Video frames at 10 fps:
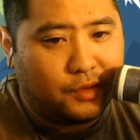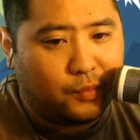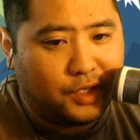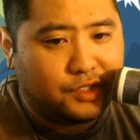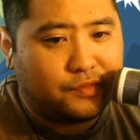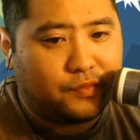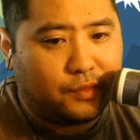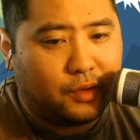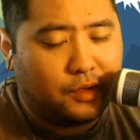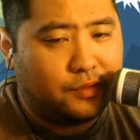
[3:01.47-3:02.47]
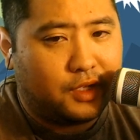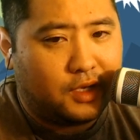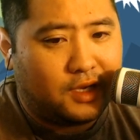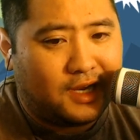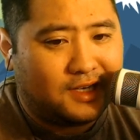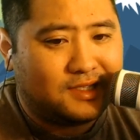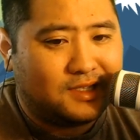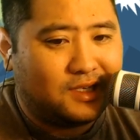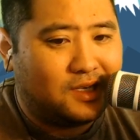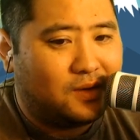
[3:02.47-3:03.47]
witch, or I guess
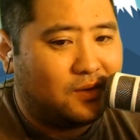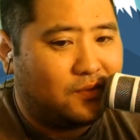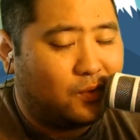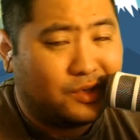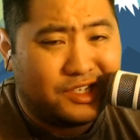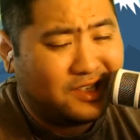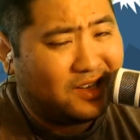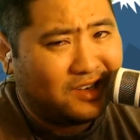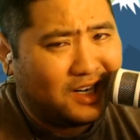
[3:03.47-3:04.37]
the fortune teller,